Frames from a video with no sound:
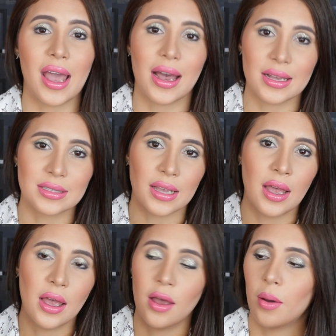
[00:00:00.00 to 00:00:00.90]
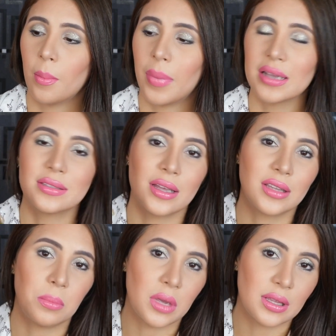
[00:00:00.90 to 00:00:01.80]
ask. by
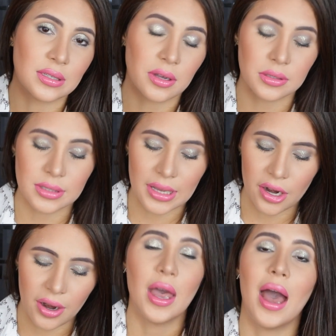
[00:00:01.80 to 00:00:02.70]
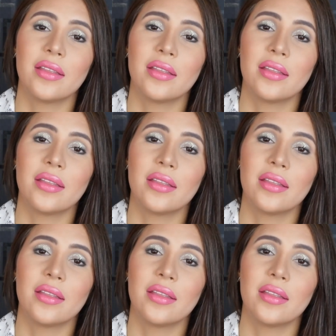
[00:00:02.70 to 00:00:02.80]
sending me this concealer.